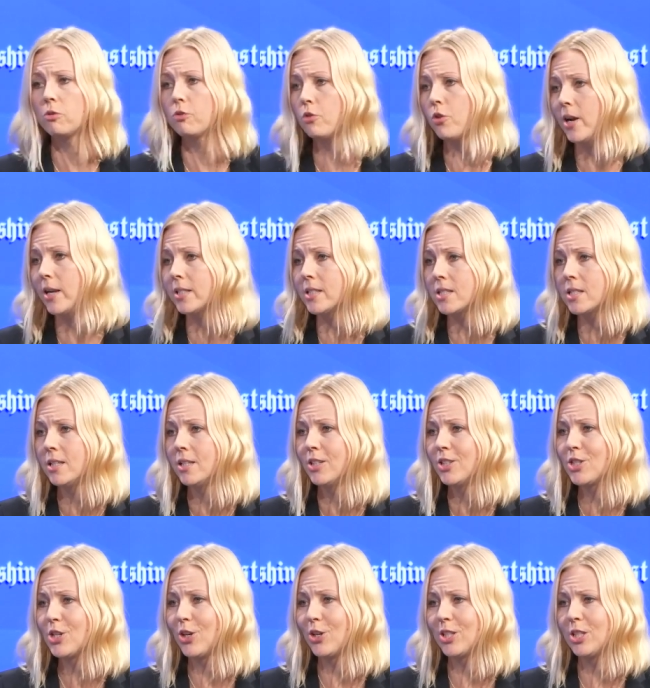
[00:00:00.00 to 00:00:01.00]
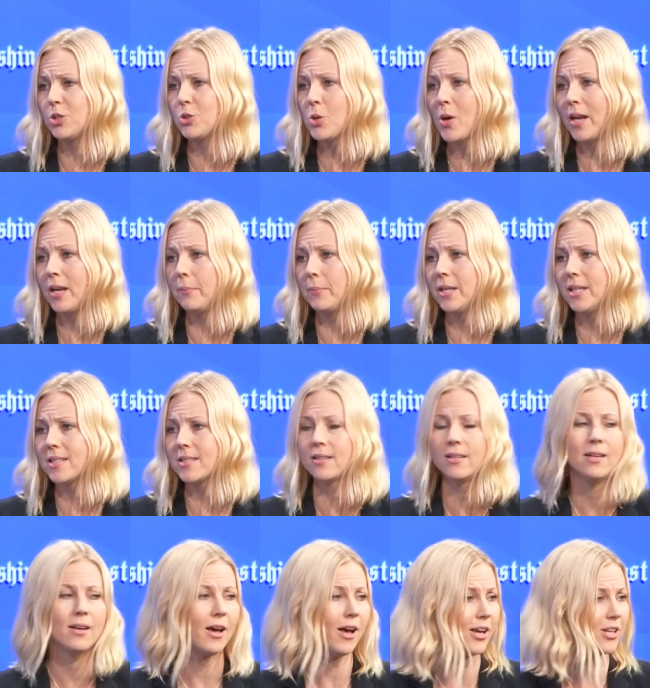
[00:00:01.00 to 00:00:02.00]
friends turned into enemies
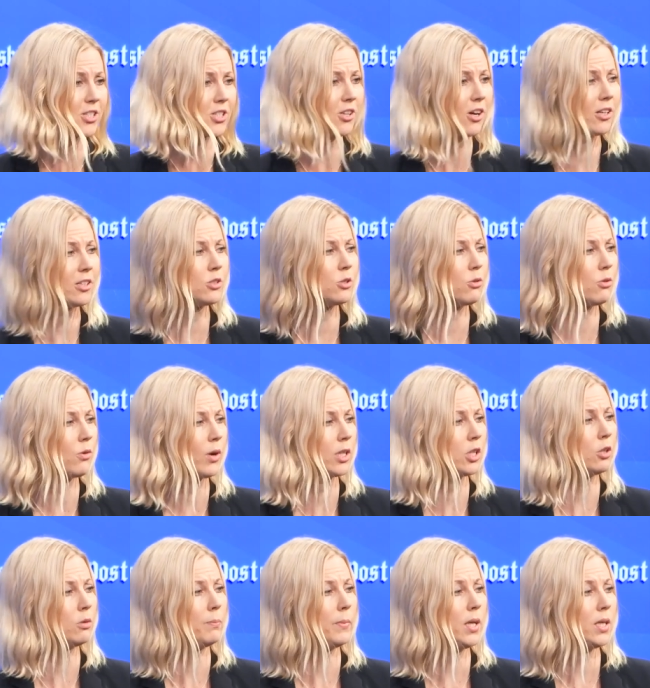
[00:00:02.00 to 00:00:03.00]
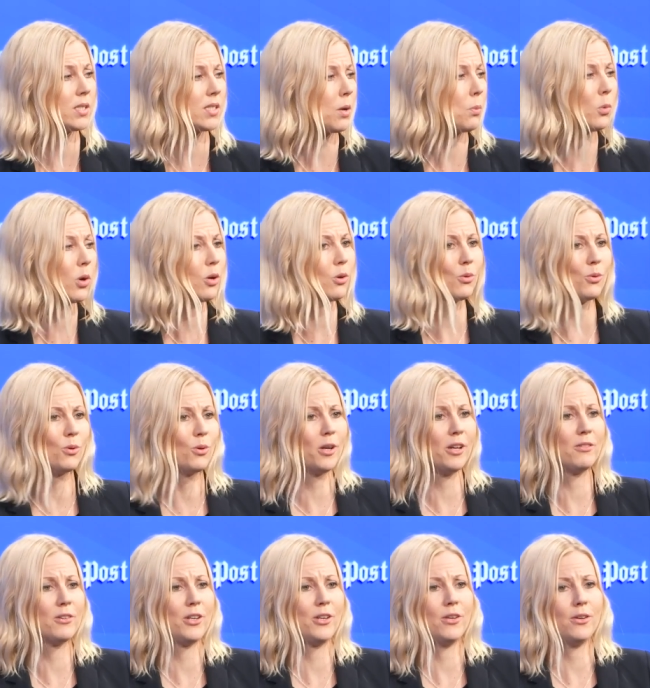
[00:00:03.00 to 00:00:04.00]
and started to threaten me. Someone who
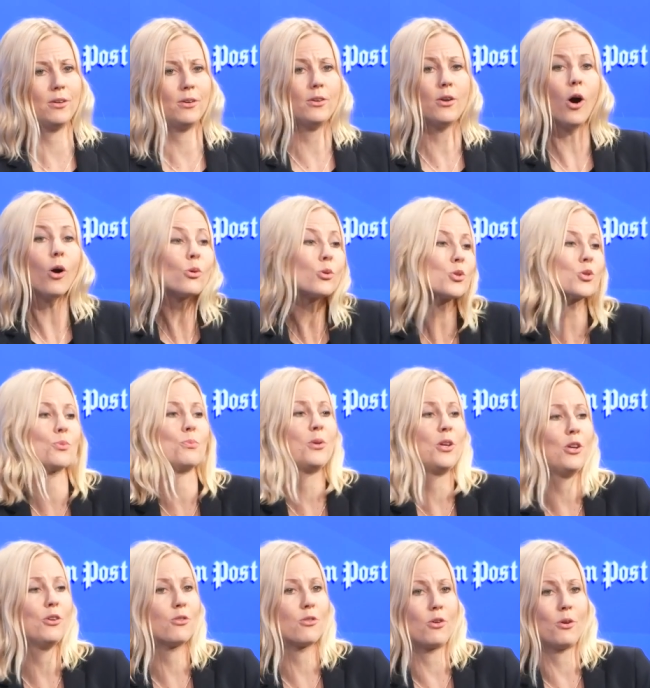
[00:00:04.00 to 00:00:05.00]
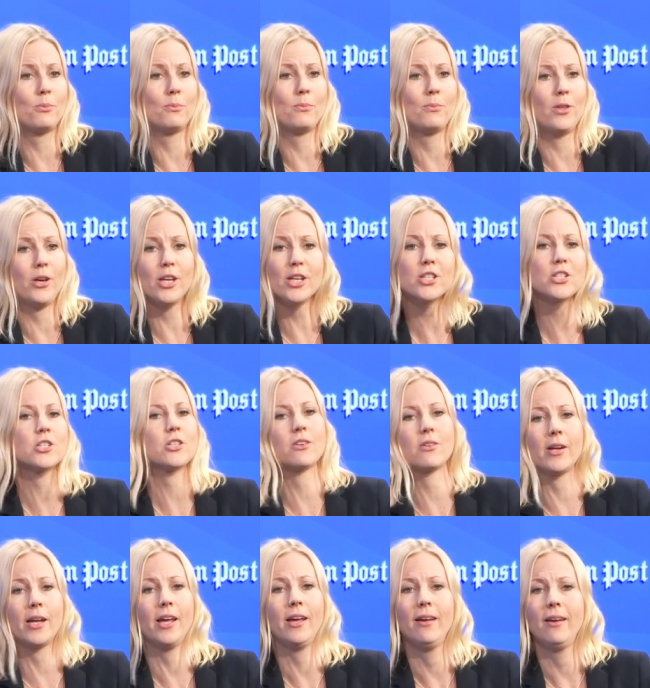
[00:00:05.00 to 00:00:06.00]
even knows me from the
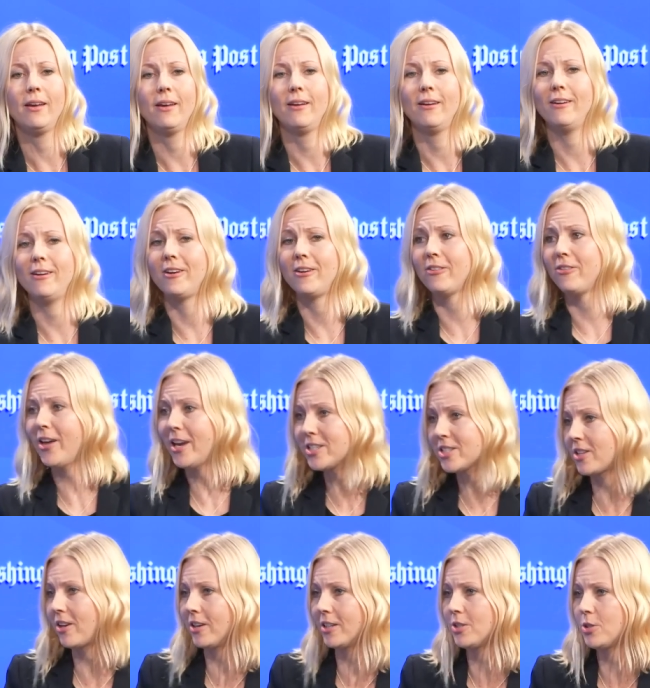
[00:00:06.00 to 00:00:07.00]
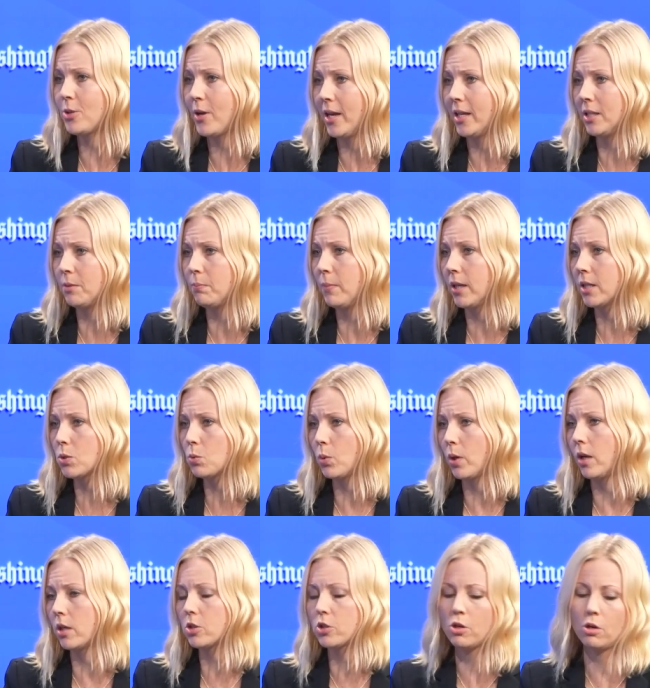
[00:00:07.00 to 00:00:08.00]
history, uh, they started to hate me as
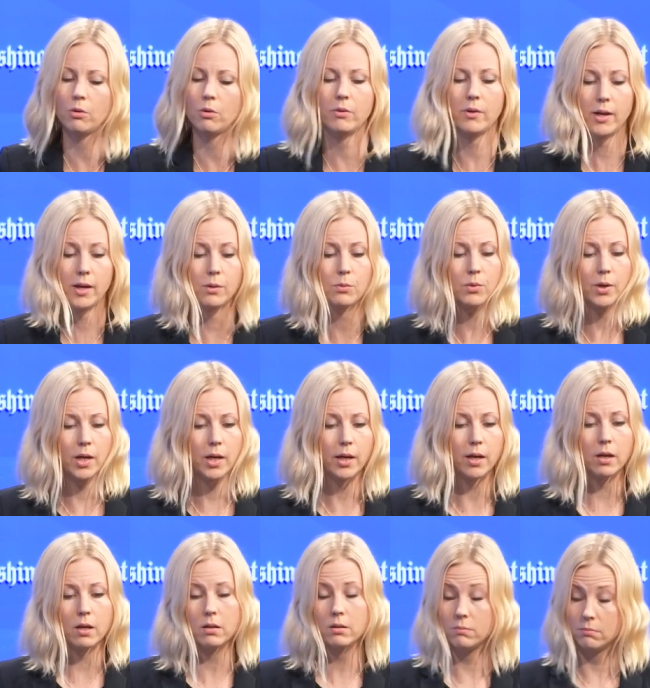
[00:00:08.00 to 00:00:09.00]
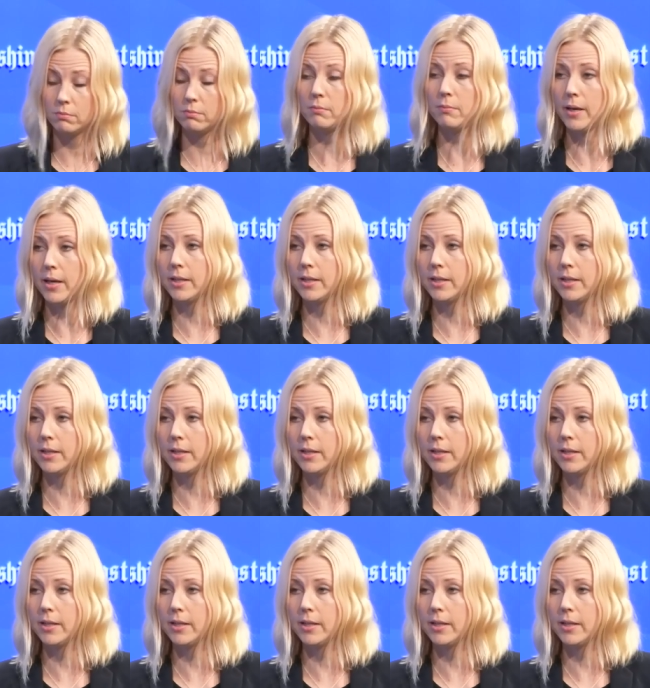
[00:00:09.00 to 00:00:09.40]
well. So they really. So this is where it